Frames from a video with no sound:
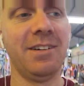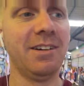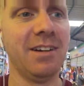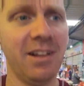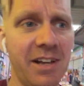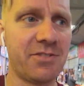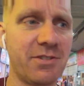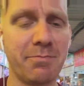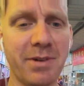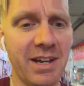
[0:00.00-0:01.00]
uh,
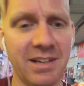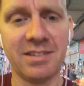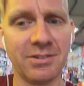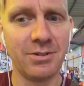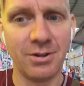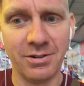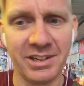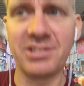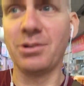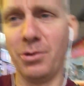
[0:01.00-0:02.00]
electric bikes or, or,
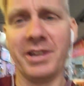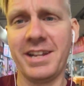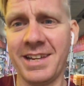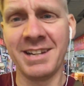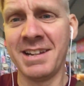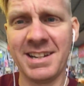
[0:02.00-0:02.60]
like sold anything.